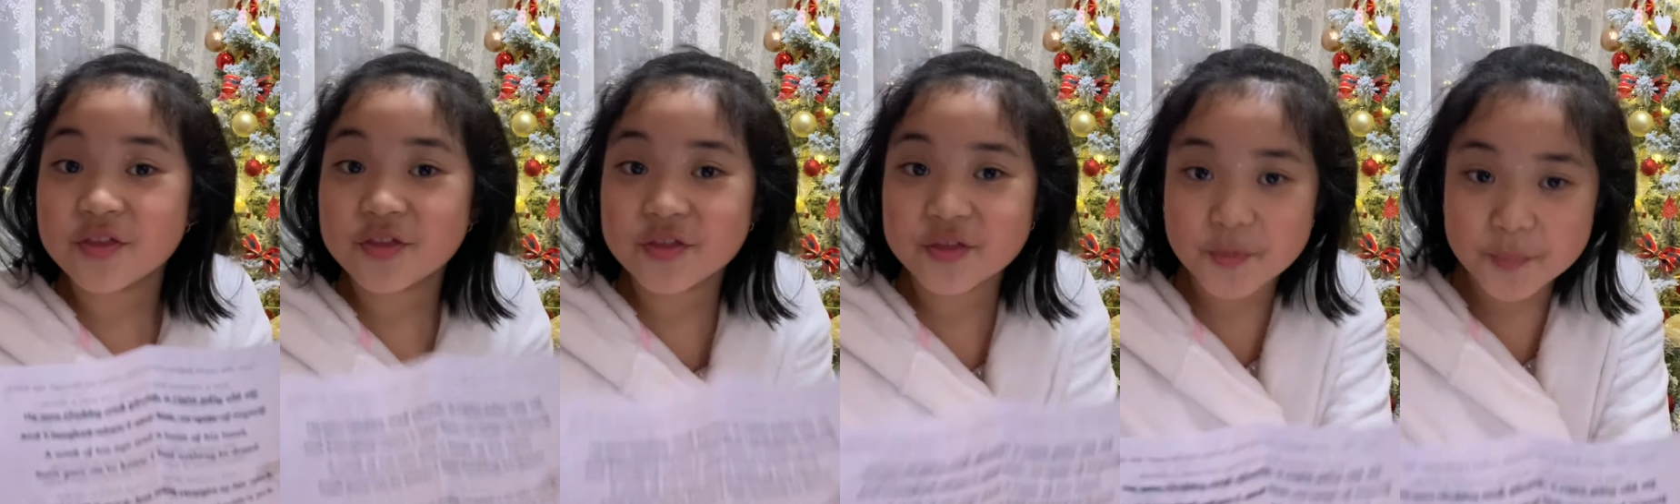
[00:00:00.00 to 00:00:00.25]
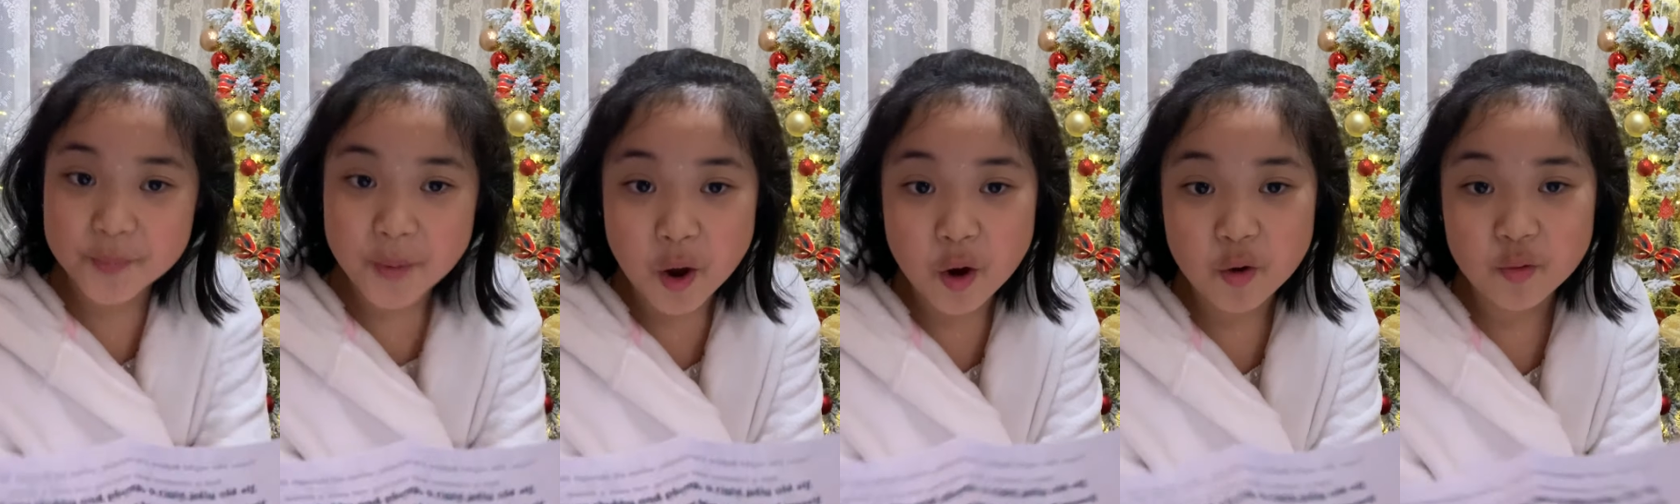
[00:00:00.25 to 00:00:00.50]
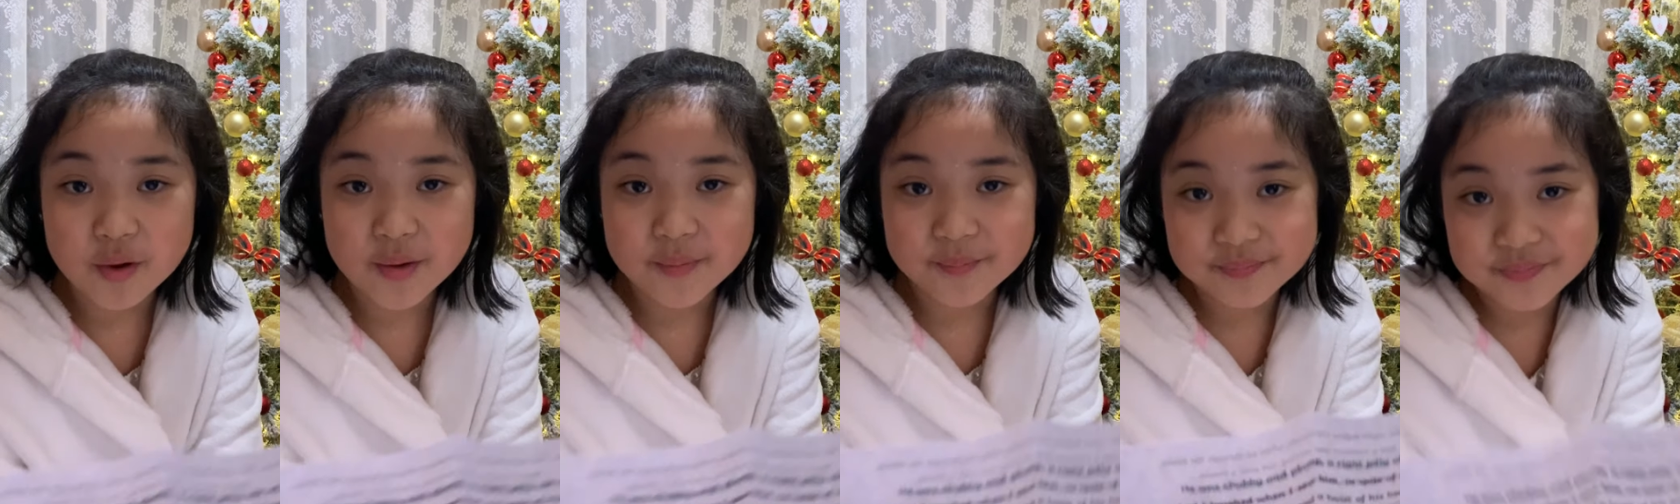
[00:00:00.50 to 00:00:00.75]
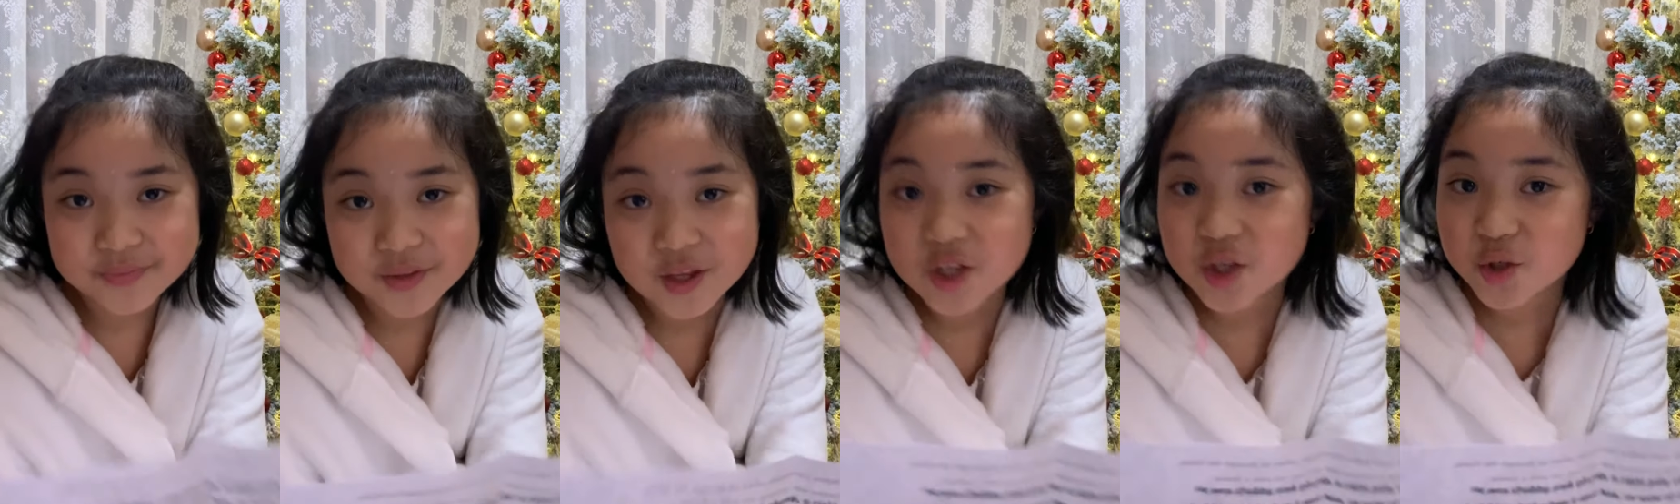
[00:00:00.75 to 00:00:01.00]
the
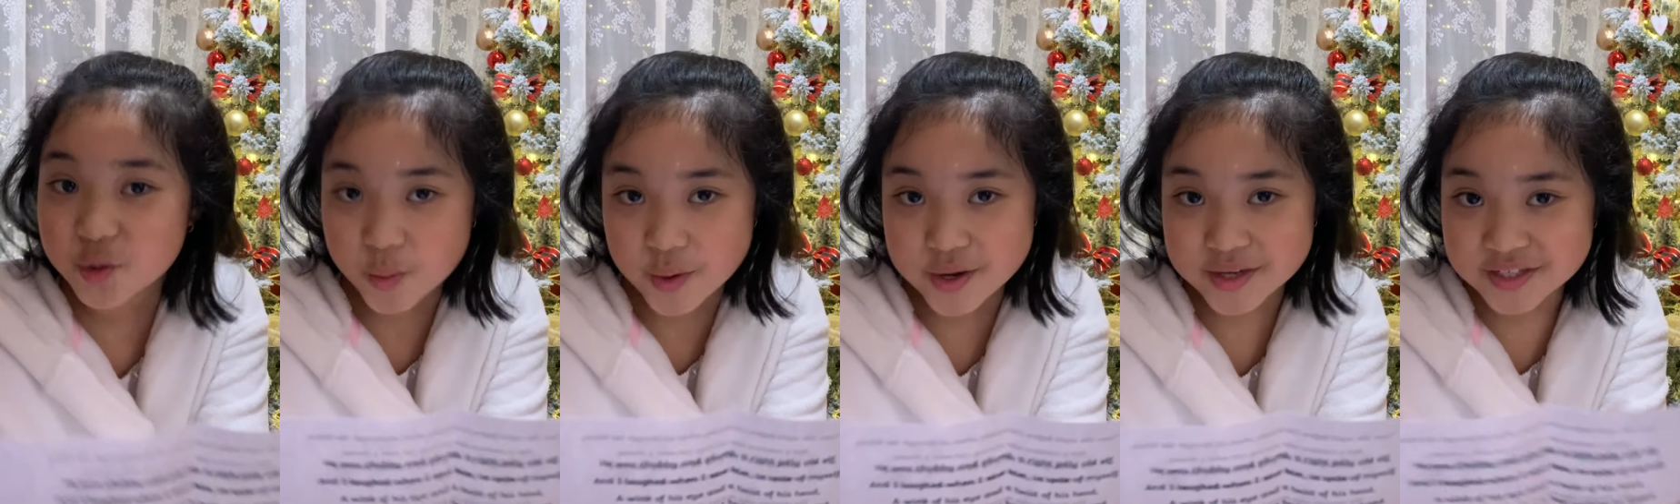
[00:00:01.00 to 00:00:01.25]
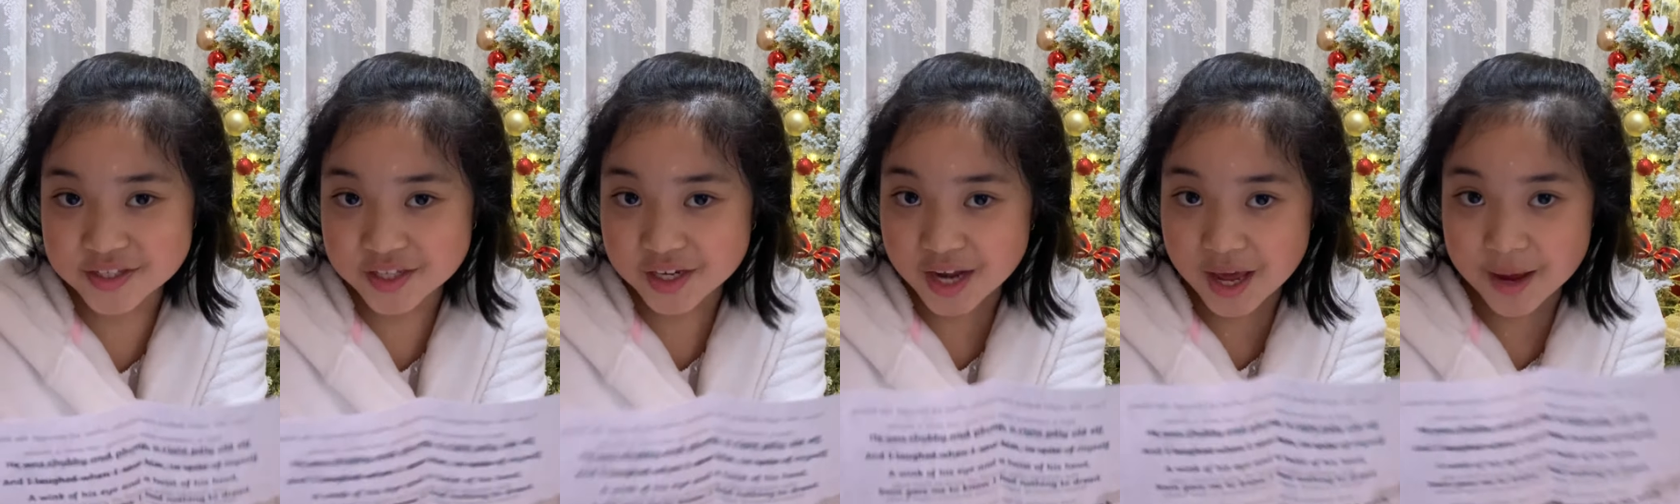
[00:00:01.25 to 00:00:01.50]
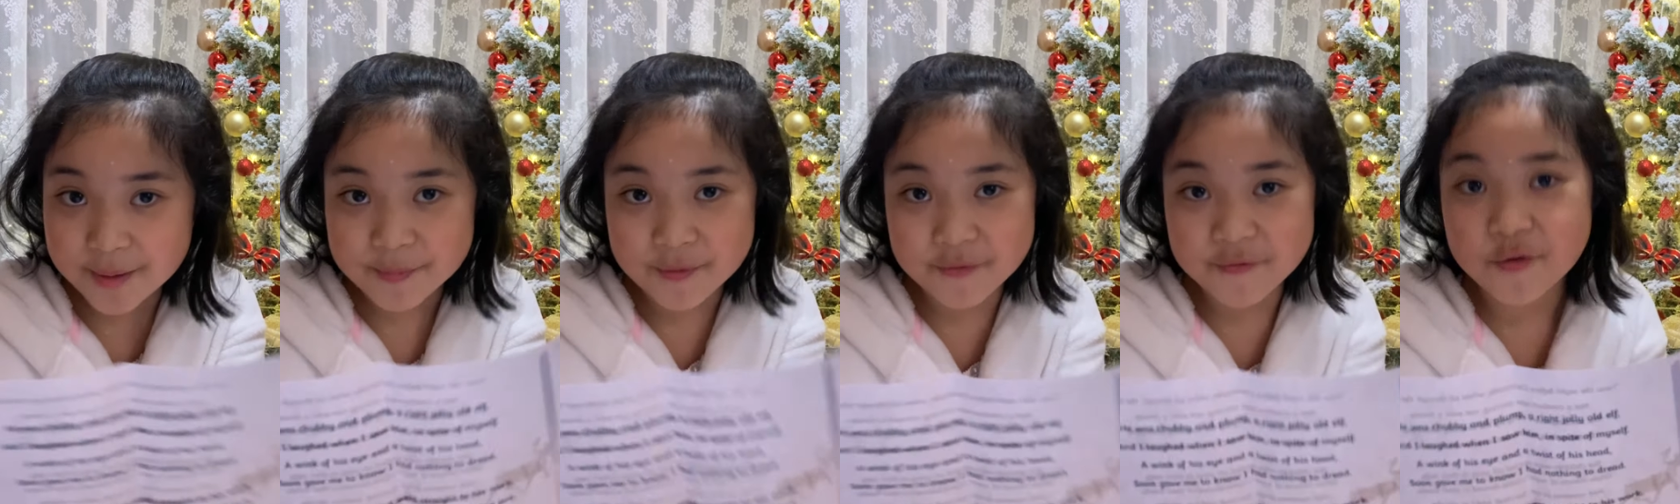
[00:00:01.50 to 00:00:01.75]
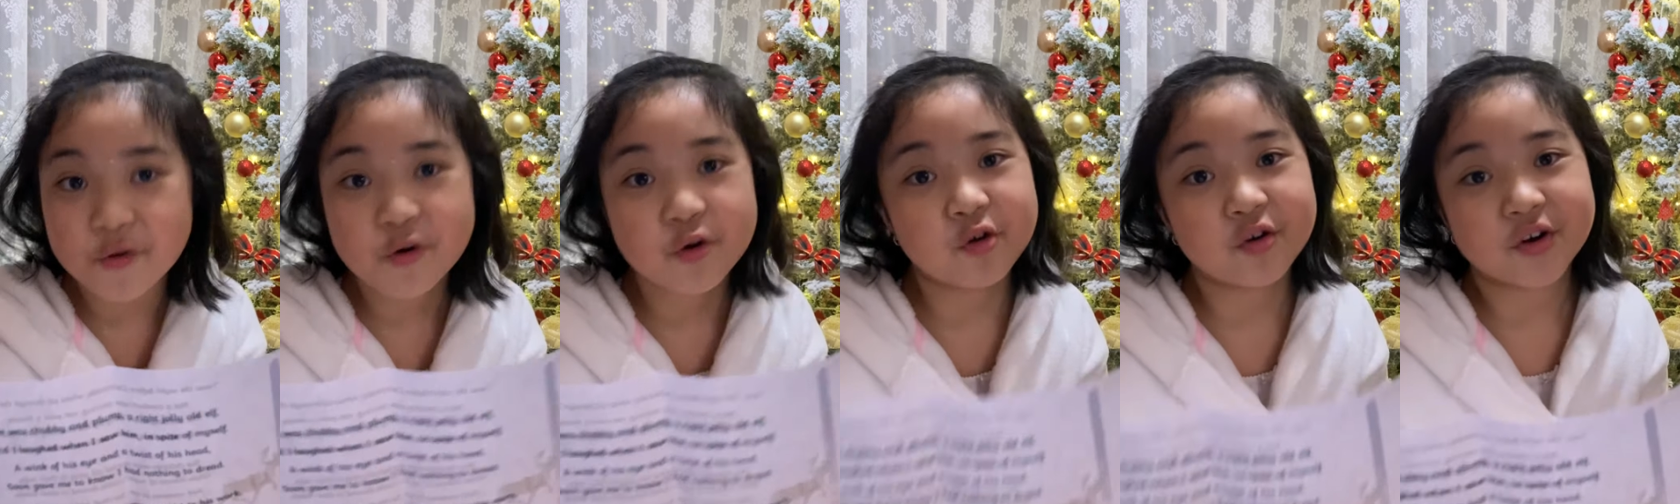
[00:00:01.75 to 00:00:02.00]
poem Twas the Night
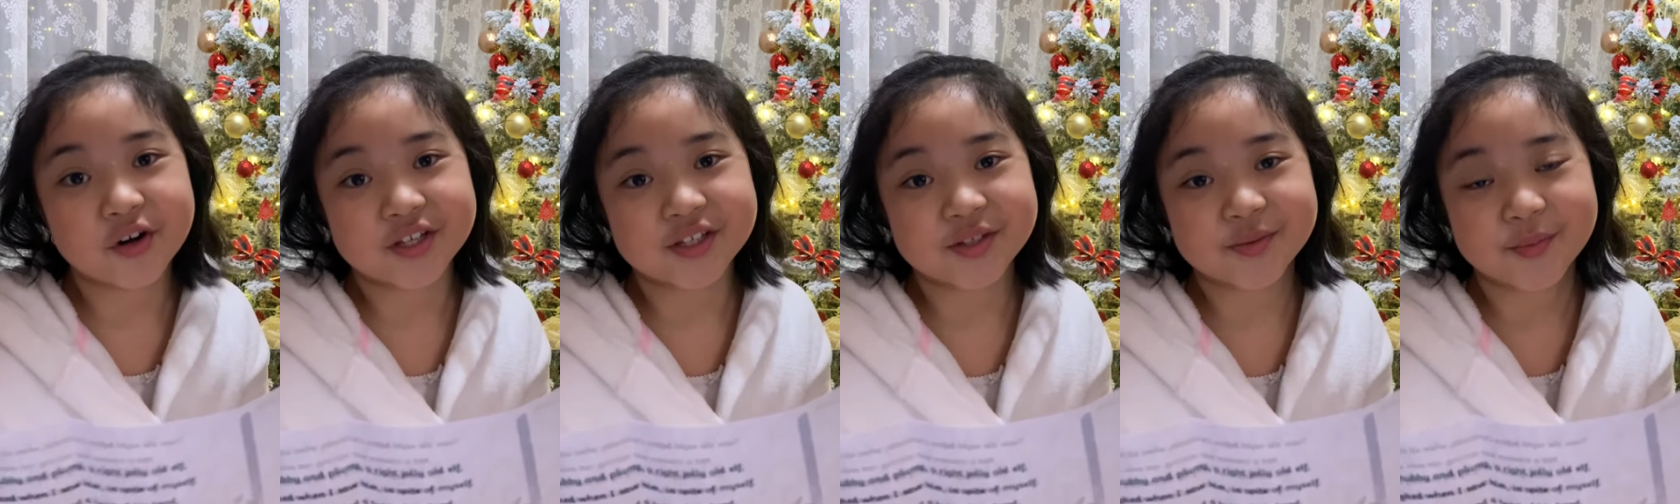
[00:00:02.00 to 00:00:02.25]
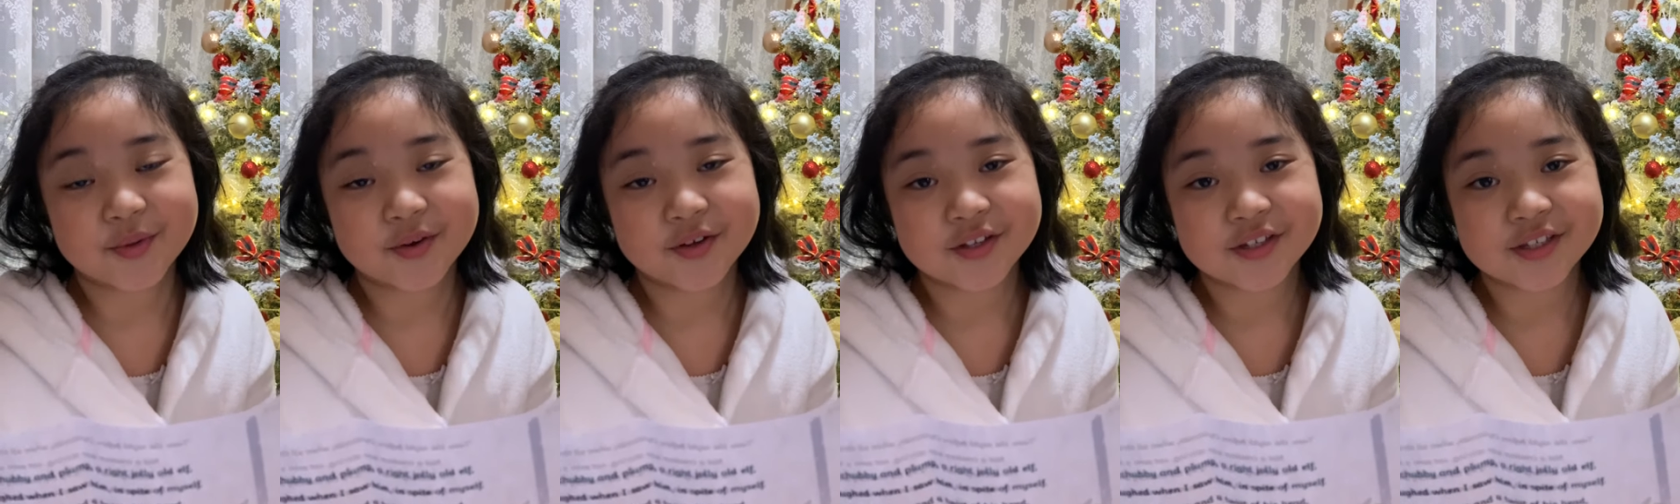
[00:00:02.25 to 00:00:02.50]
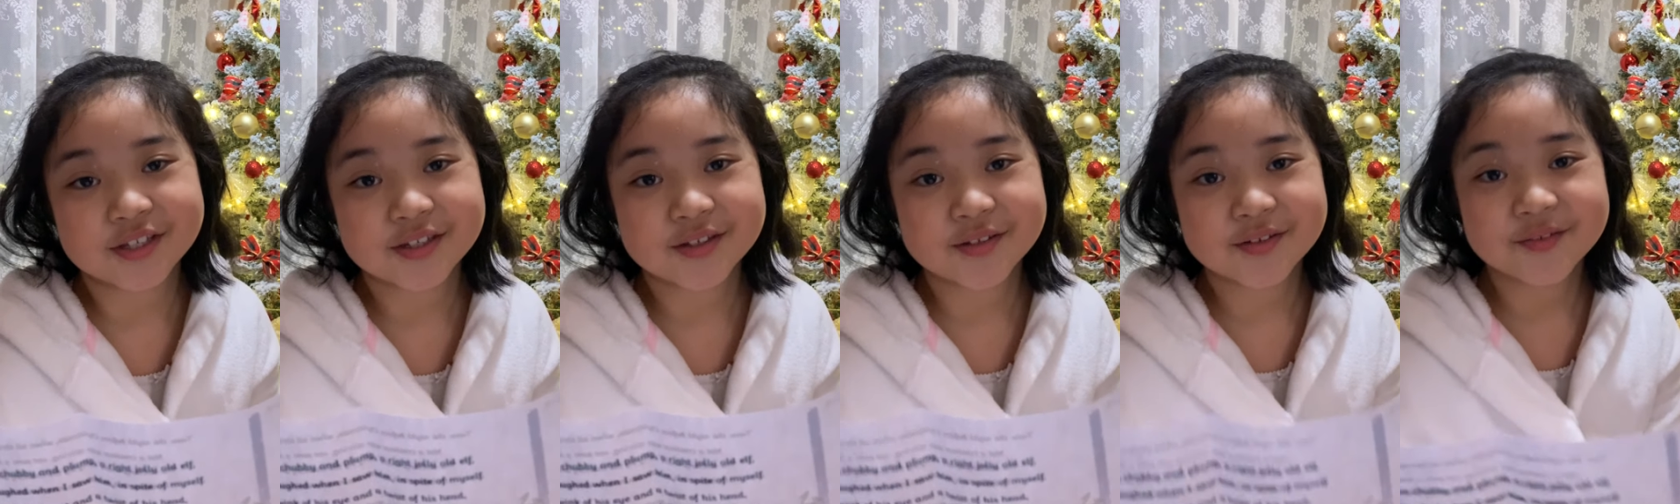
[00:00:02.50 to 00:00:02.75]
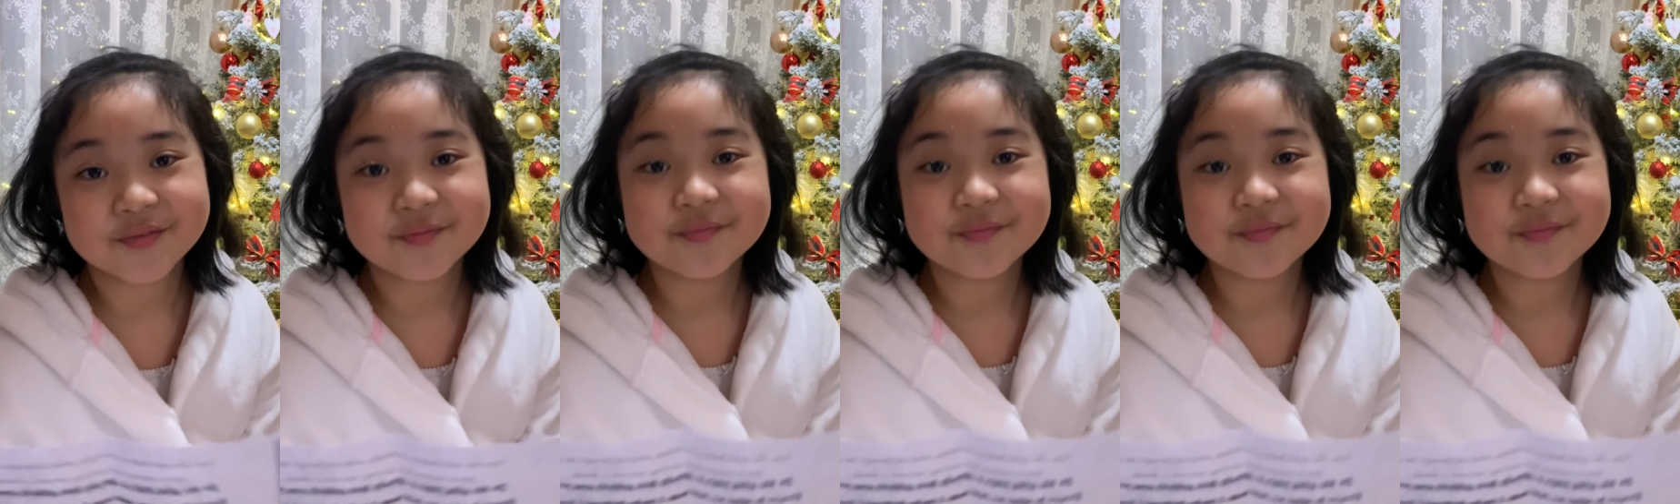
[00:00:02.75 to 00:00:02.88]
Before Christmas.